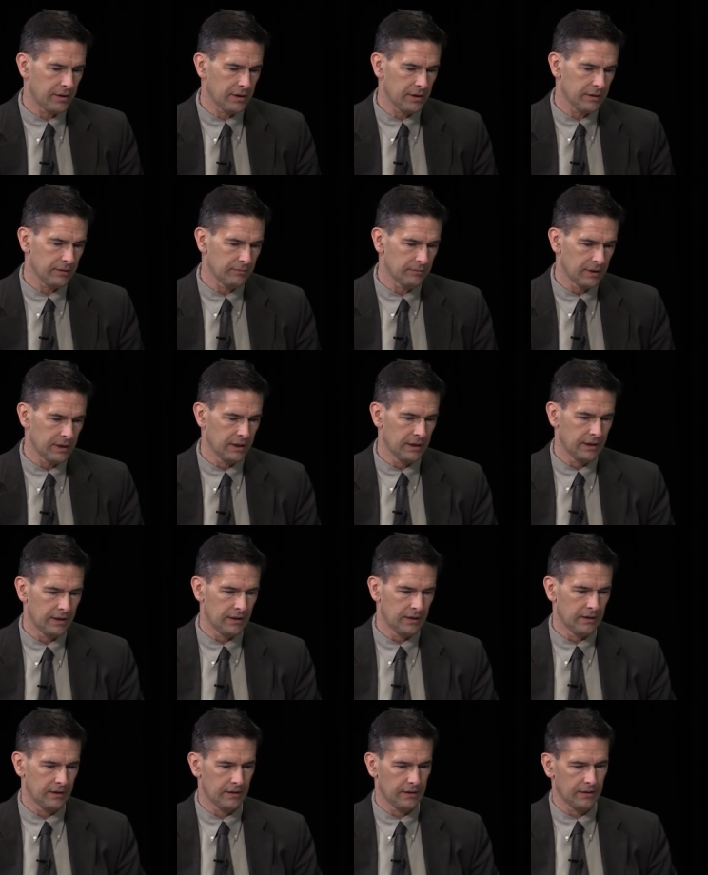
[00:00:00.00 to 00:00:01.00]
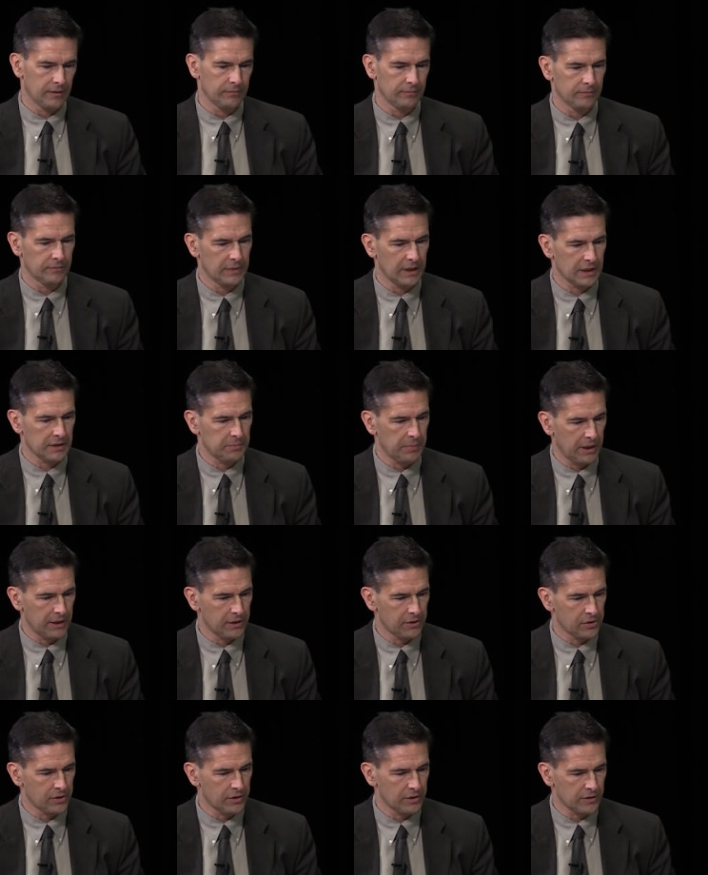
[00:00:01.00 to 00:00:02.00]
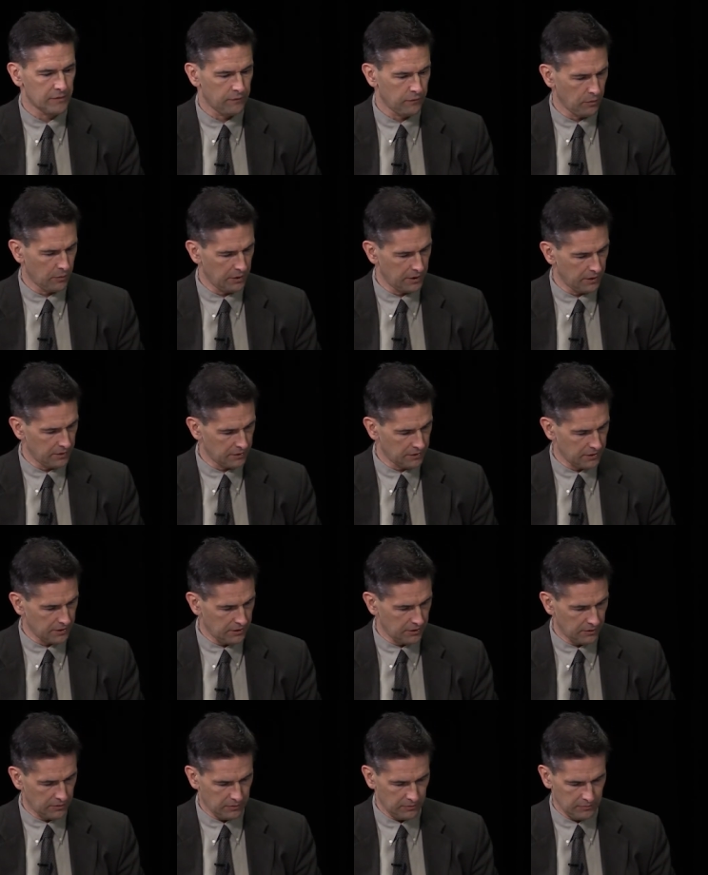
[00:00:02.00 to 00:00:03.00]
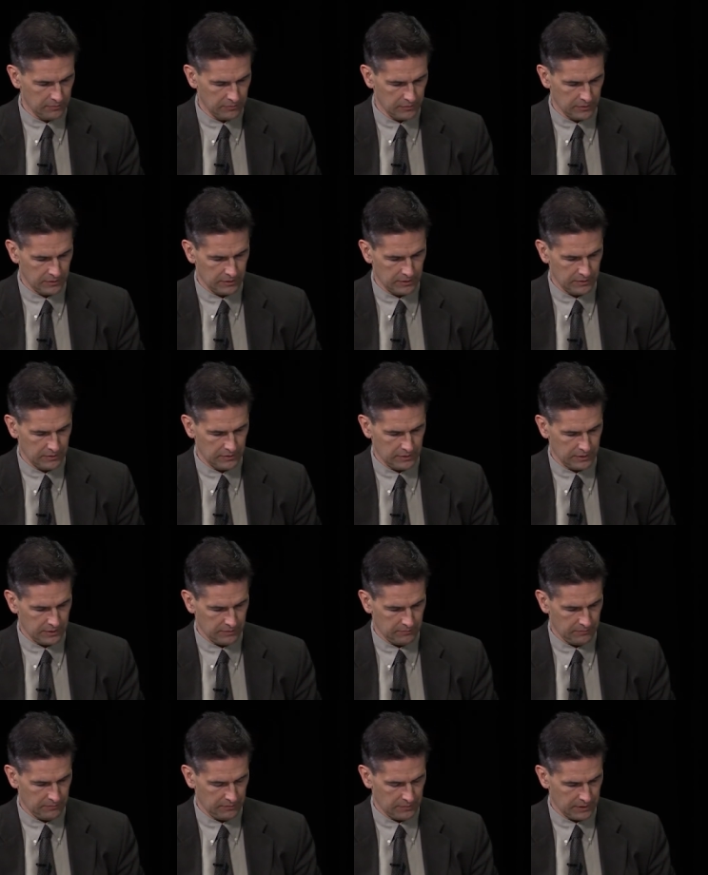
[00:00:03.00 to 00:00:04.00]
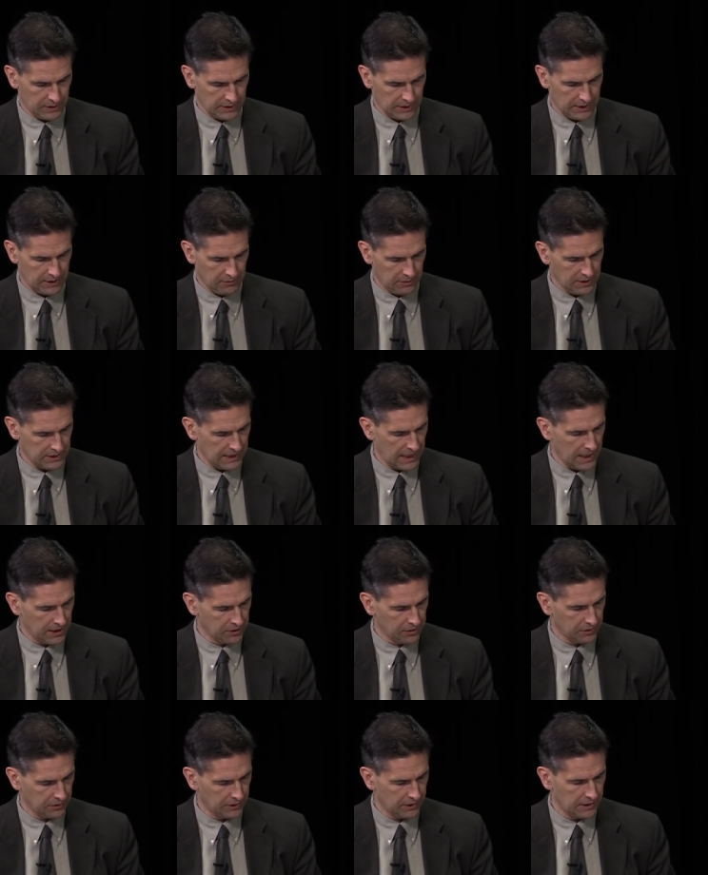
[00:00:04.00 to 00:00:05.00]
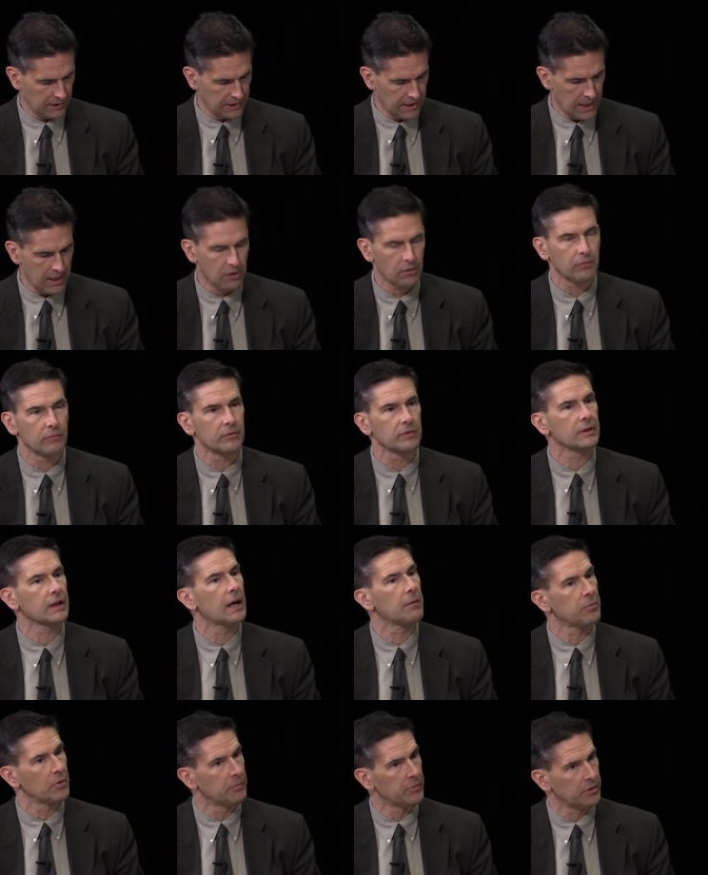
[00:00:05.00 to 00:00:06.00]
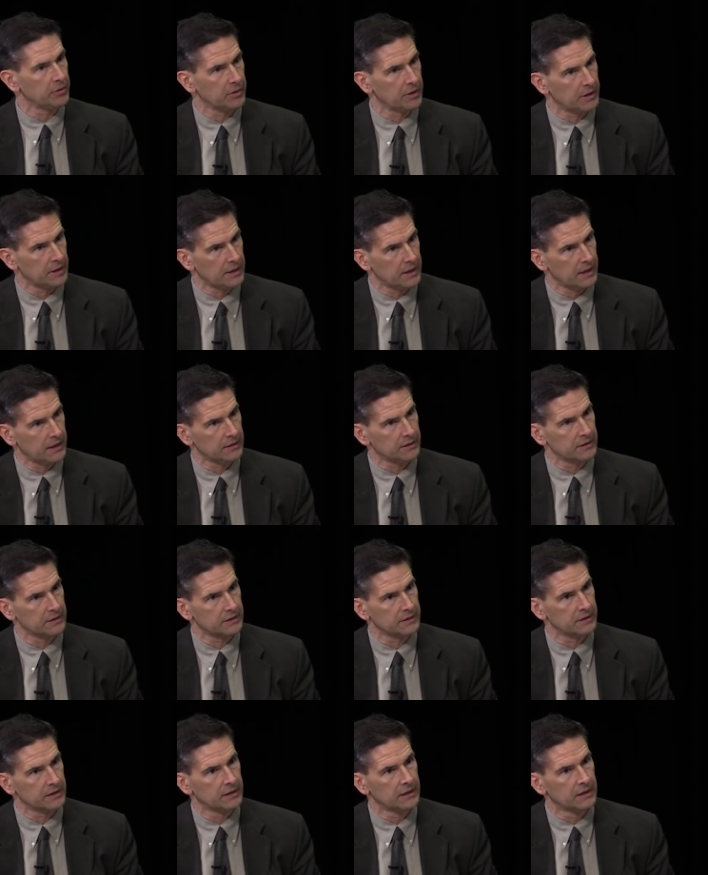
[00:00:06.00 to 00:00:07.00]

to um, expenditures four years ago, um, the county's actually down a couple million dollars.